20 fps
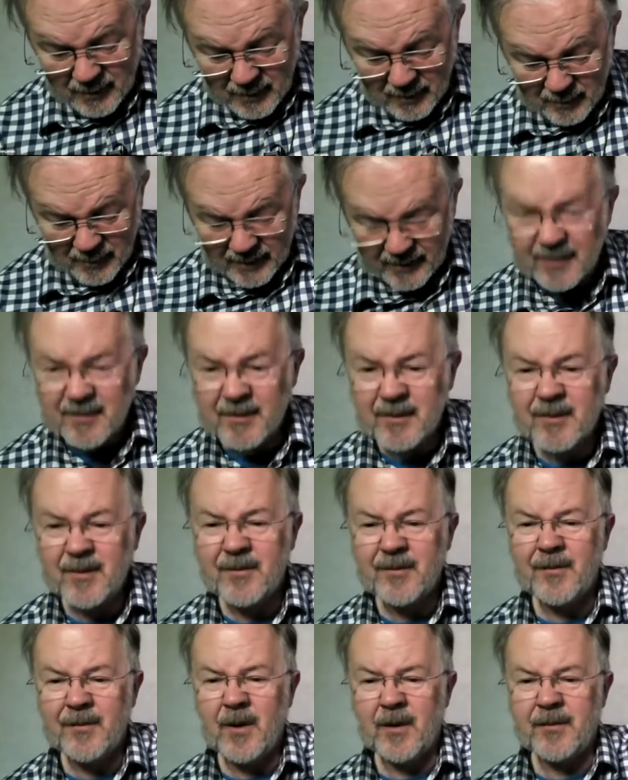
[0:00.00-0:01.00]
my
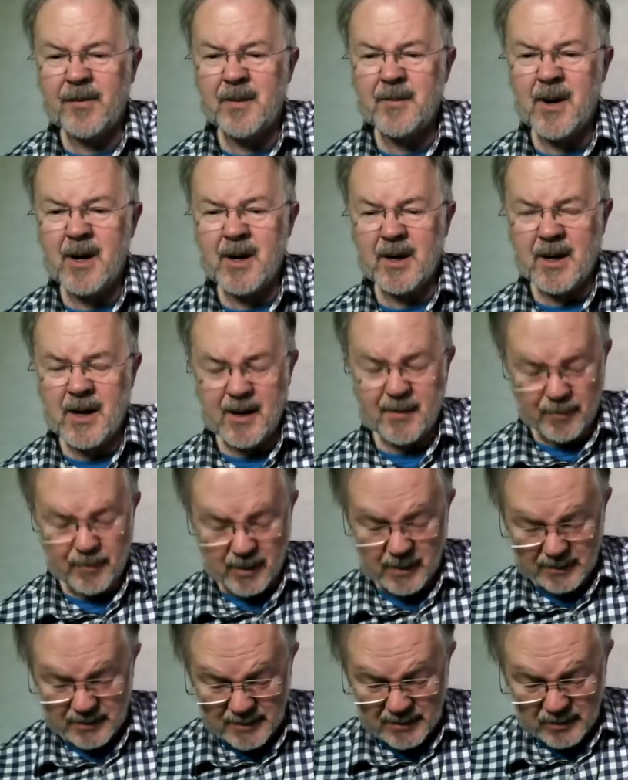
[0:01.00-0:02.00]
fluffy mic here
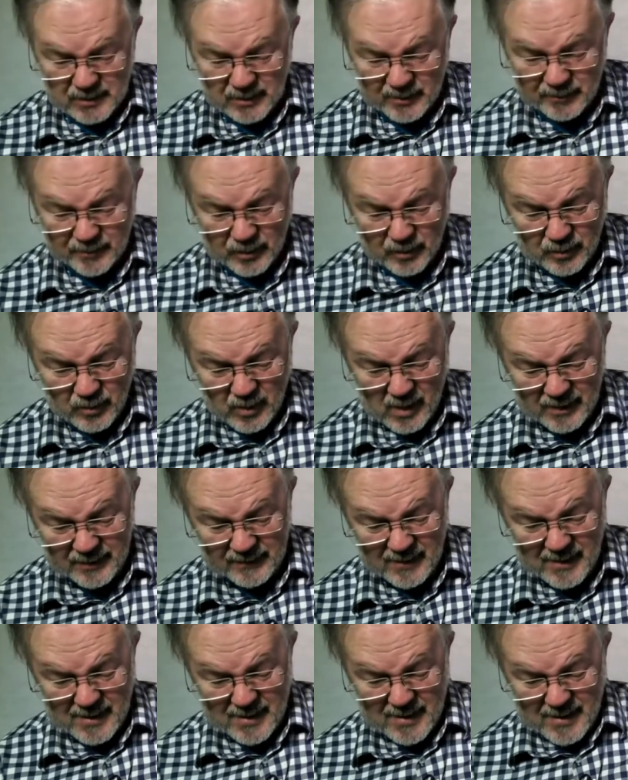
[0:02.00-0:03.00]
plugged into input 1.
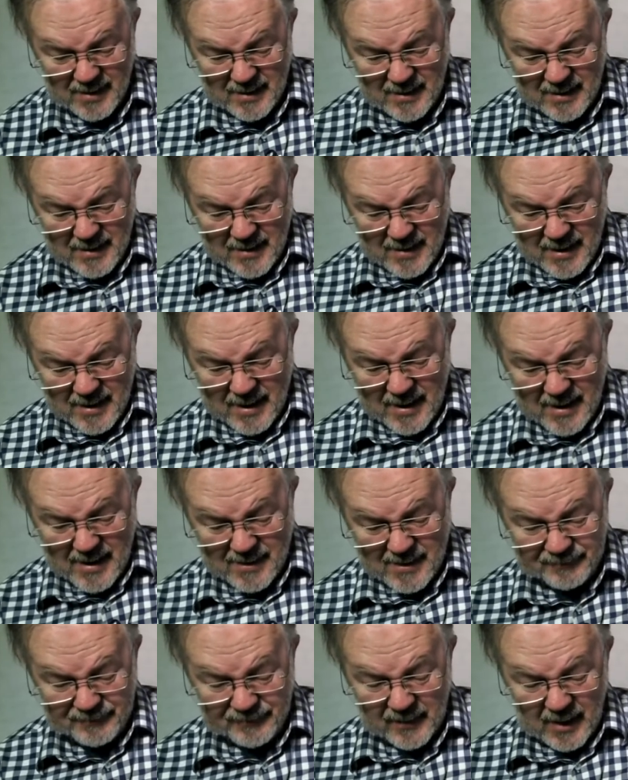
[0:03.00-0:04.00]

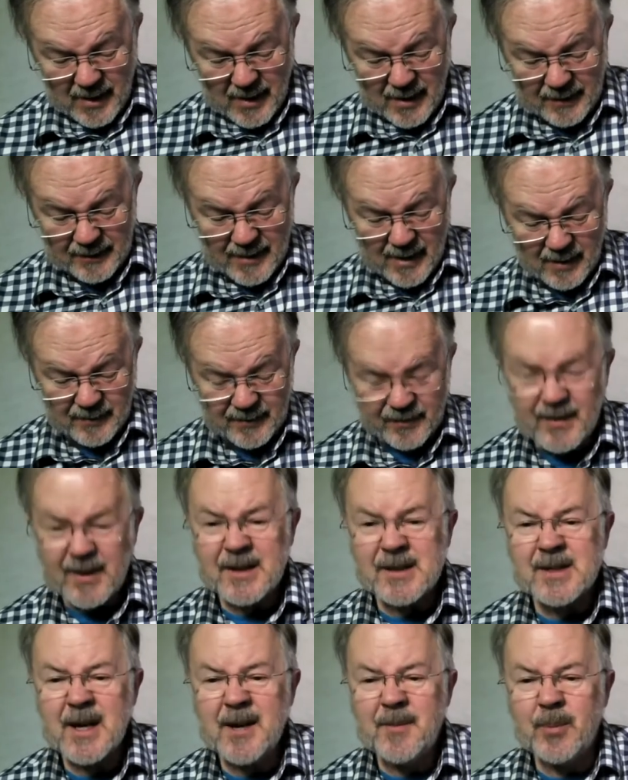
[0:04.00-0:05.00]
Now
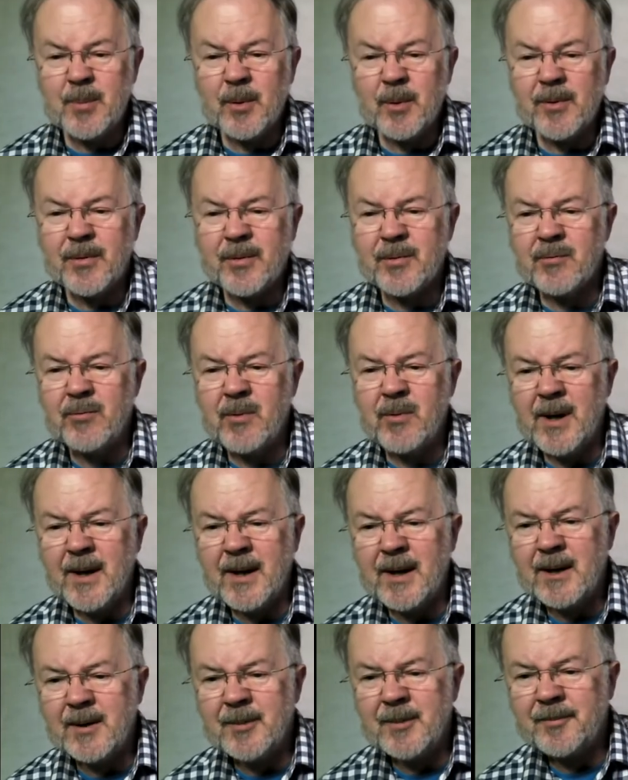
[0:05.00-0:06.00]
this input
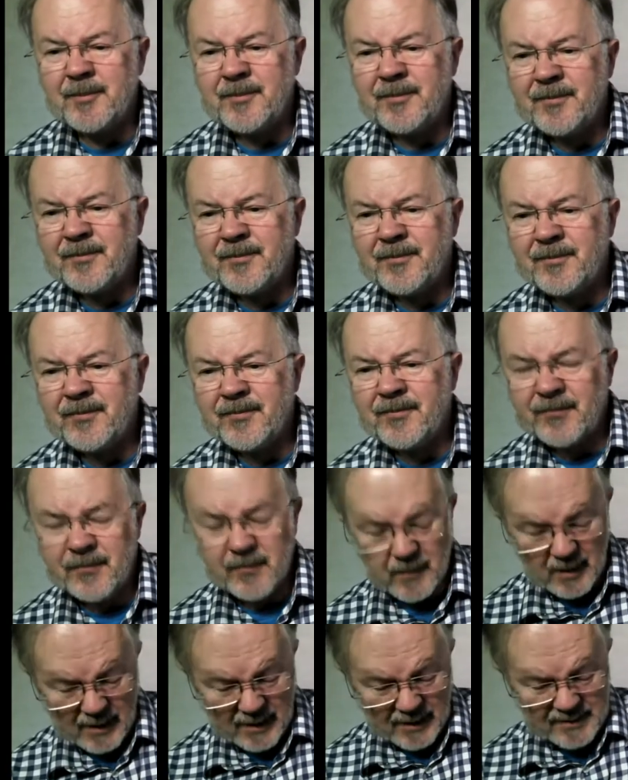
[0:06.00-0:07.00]
3
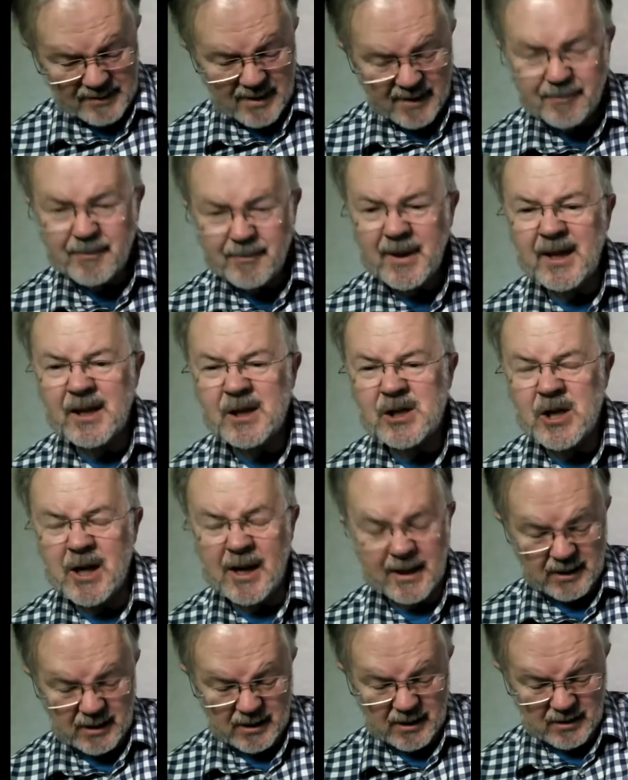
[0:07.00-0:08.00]
is a mini
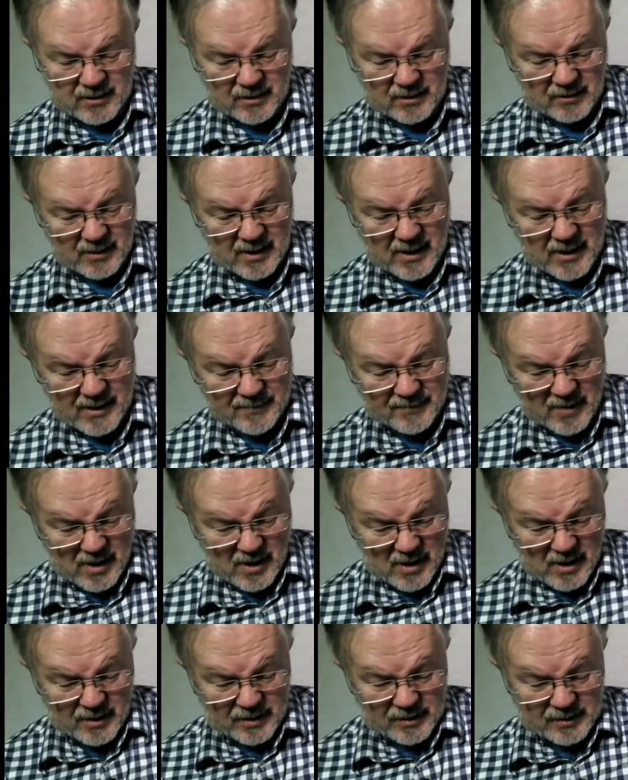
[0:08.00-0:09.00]
jack. Okay,
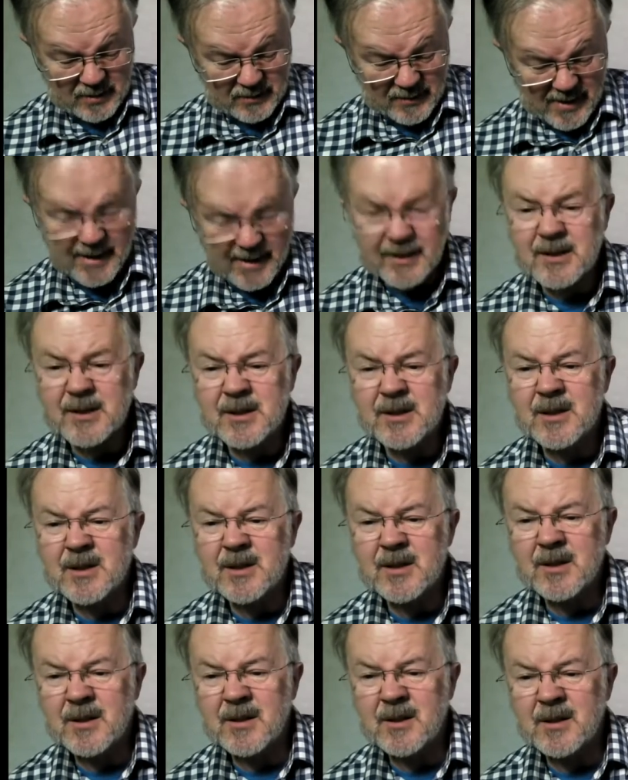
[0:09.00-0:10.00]
so
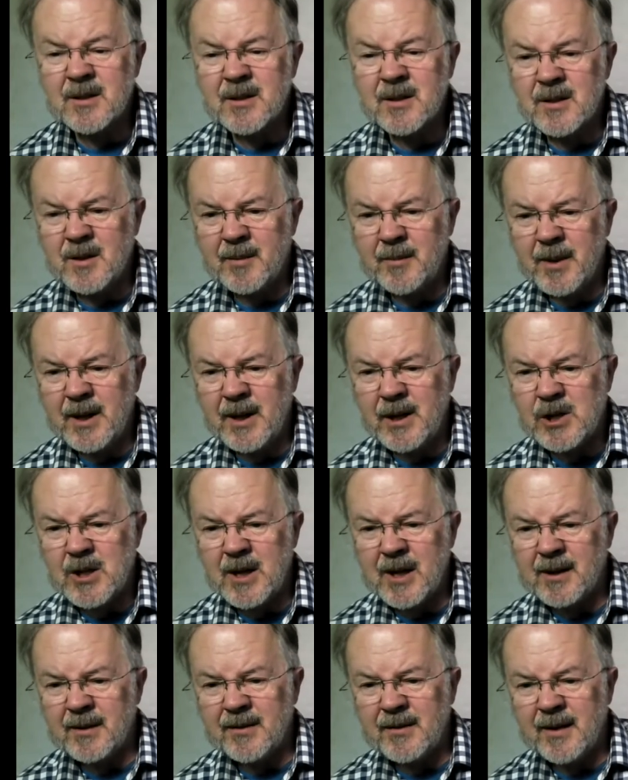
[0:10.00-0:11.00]
that's the mini
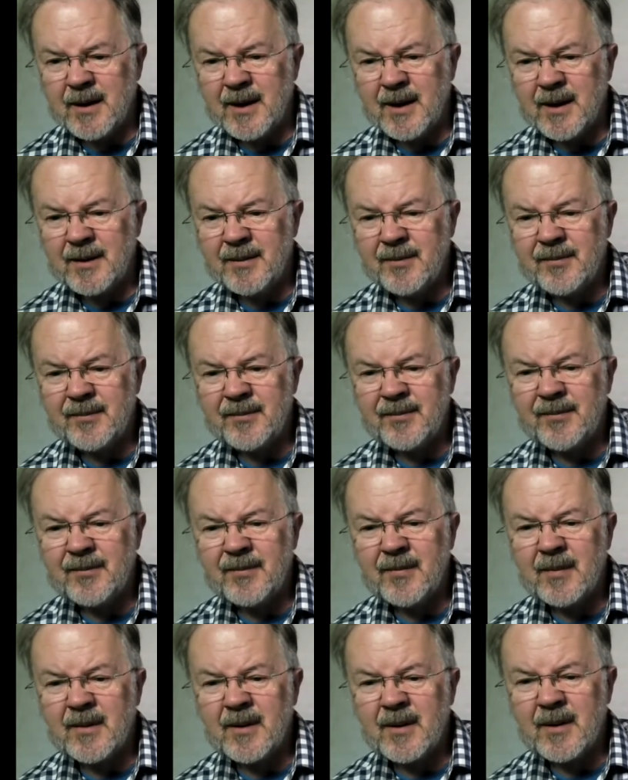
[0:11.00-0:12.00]
jack there,
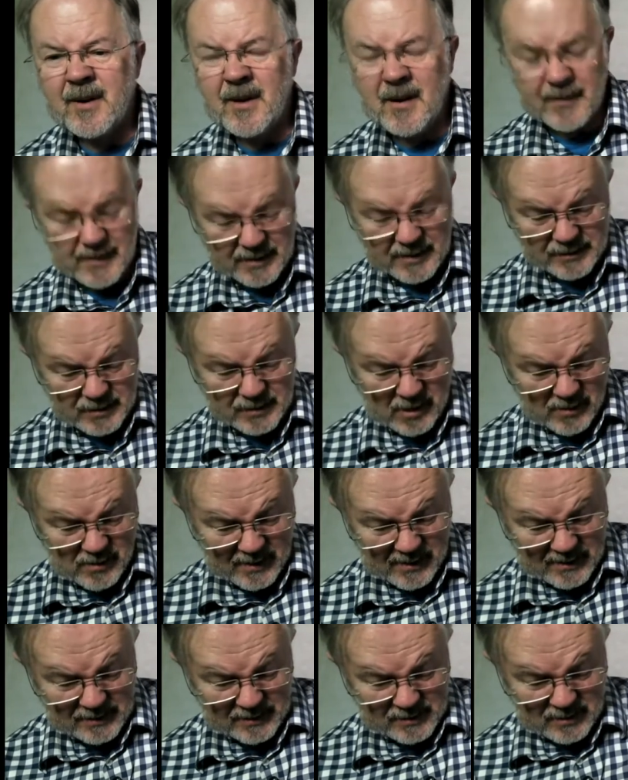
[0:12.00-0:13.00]
and that's going
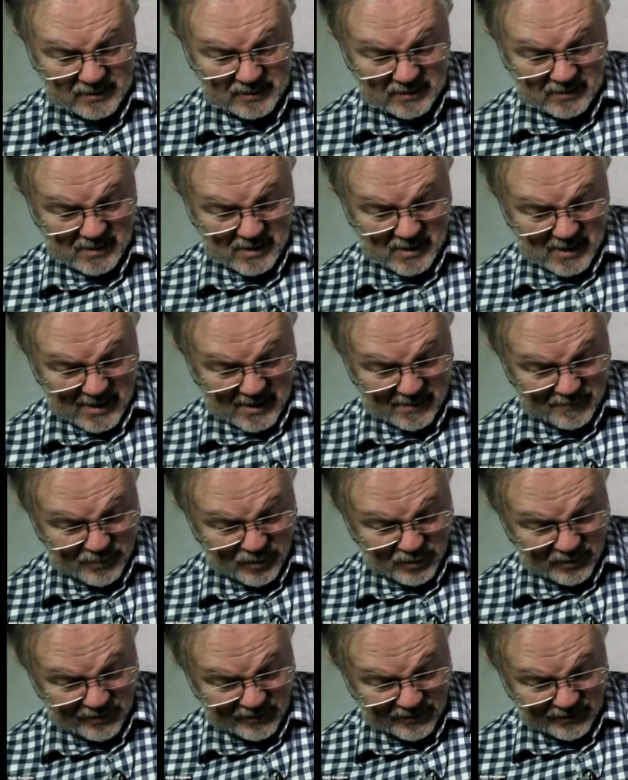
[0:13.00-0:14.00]
into
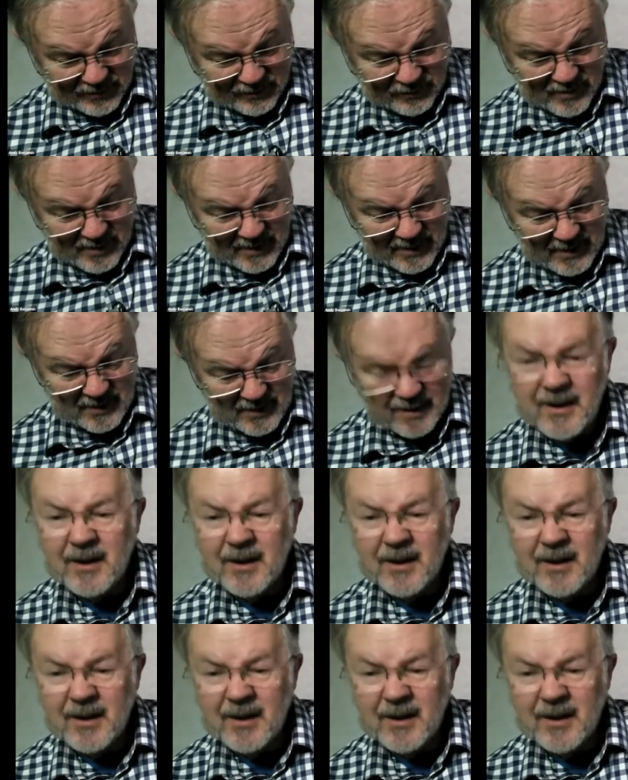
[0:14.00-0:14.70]
input 3, which